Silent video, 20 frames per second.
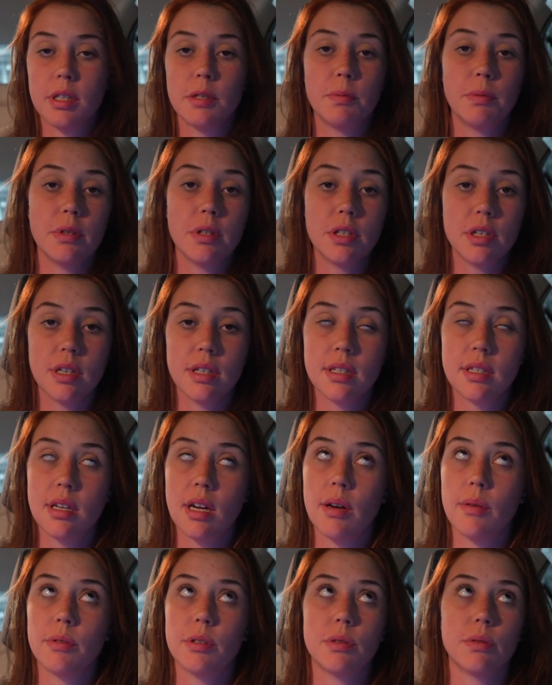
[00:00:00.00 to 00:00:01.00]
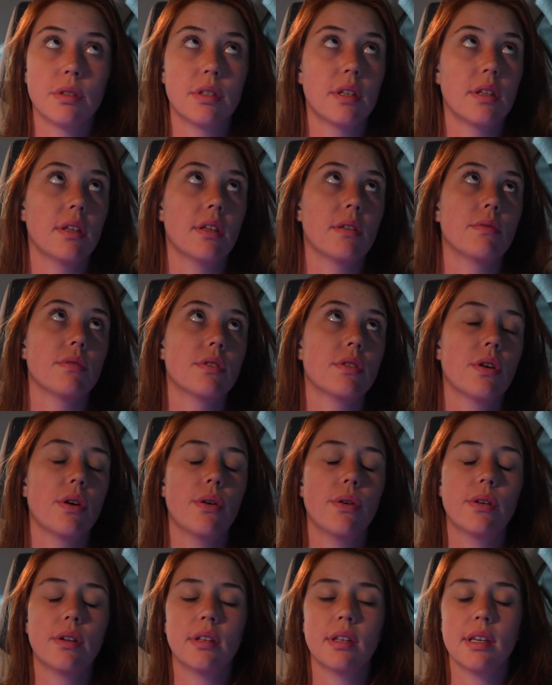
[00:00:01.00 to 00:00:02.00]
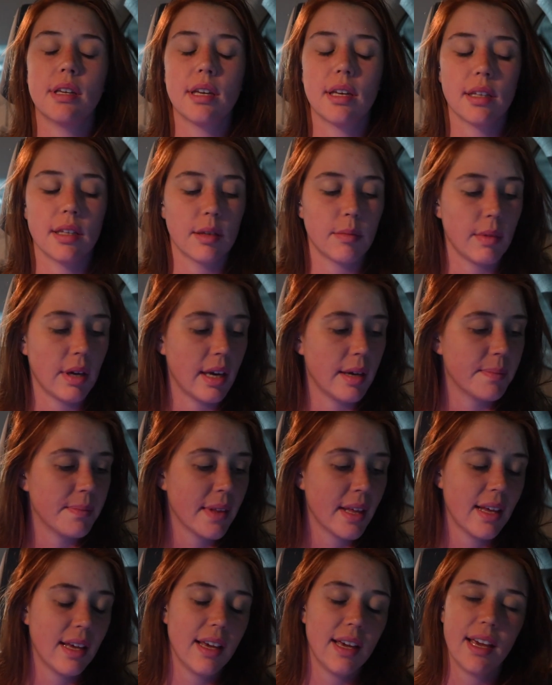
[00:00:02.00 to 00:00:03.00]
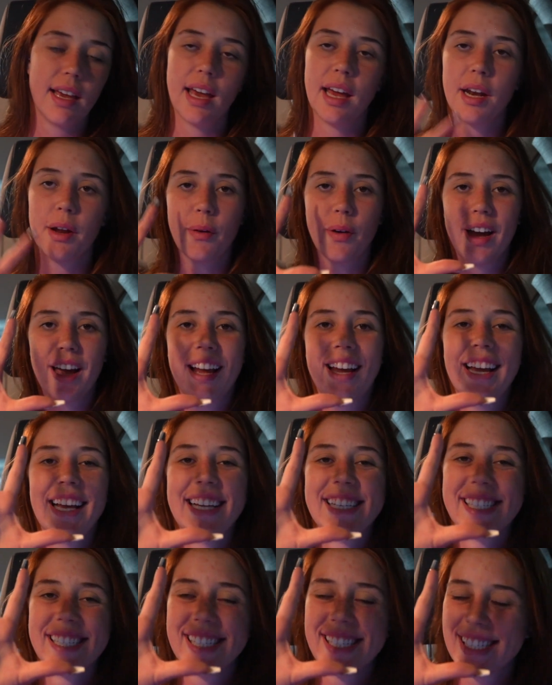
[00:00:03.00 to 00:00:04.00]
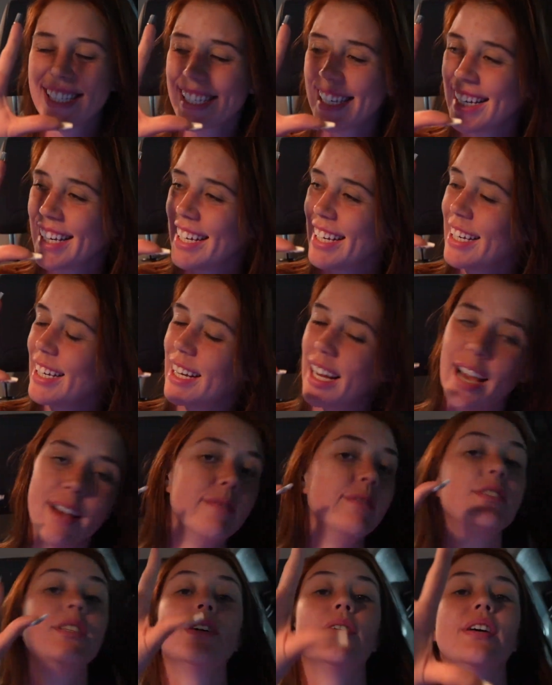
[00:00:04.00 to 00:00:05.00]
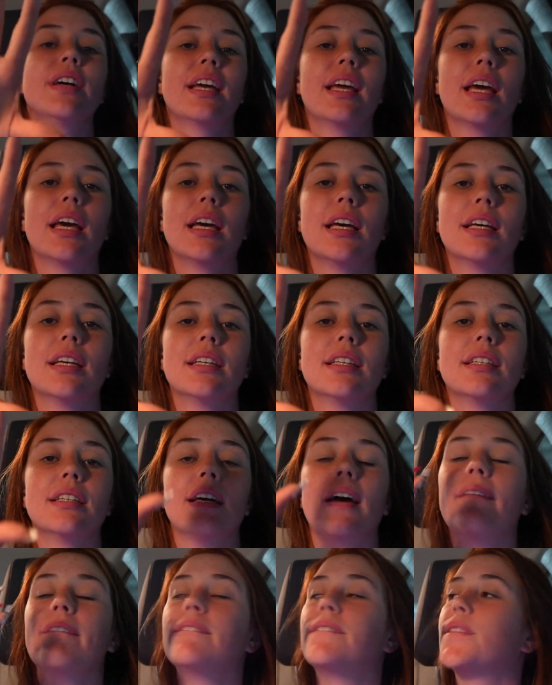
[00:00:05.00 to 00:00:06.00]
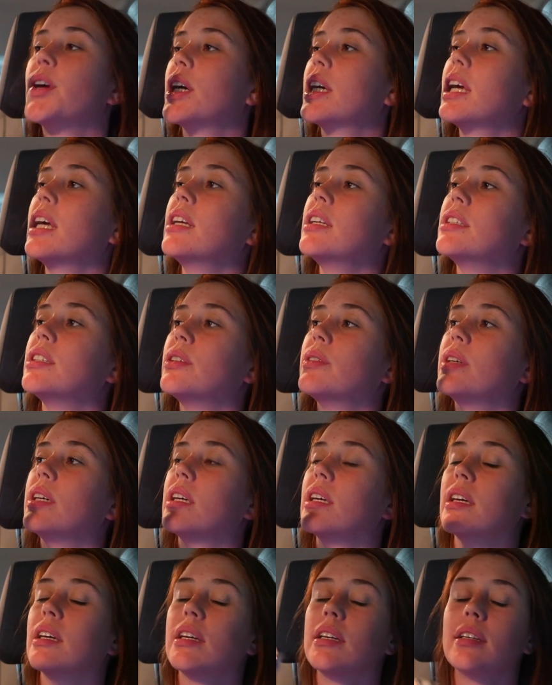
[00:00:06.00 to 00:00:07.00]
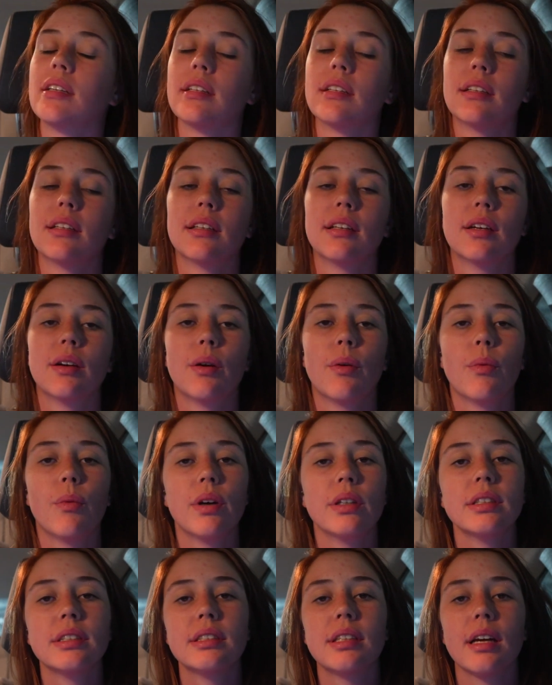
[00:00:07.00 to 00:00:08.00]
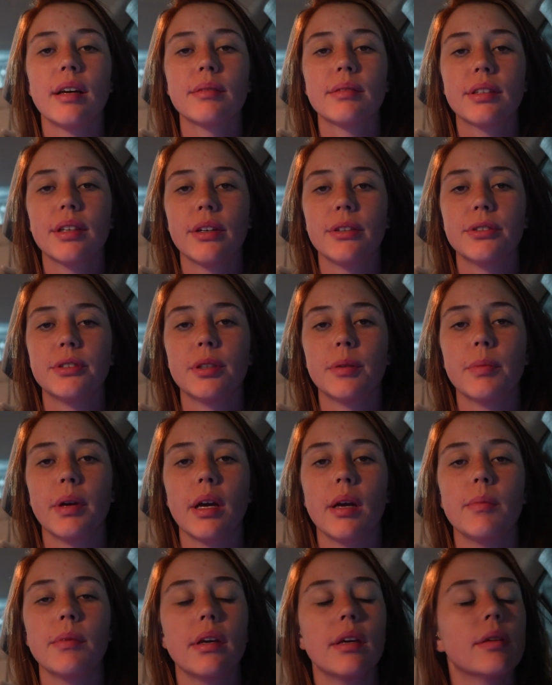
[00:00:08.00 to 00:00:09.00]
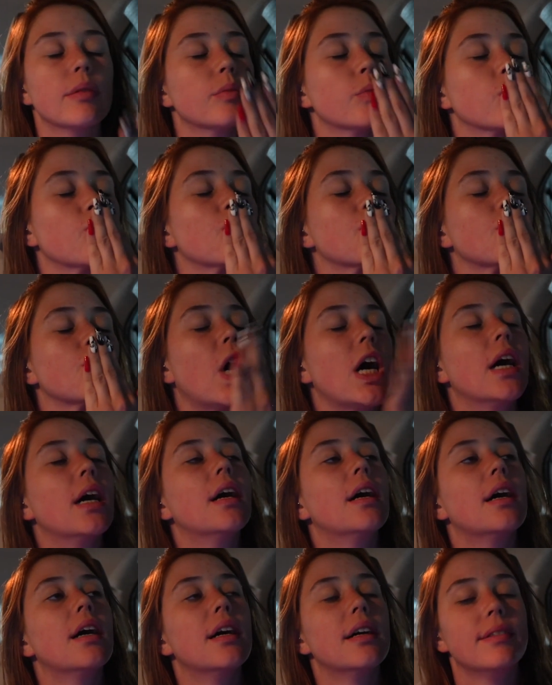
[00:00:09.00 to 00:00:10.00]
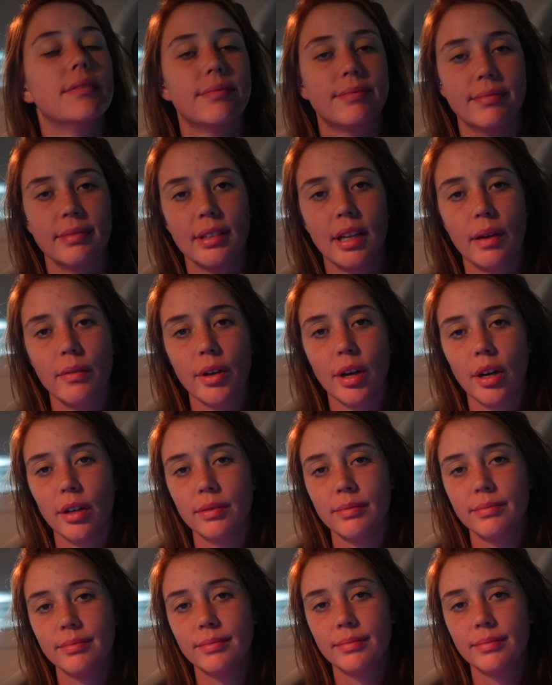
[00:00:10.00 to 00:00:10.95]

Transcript: split sheets done, which was something that was totally killing me. Anyways, I'm doing it. I'm freaking doing it. One step closer, baby. Love y'all.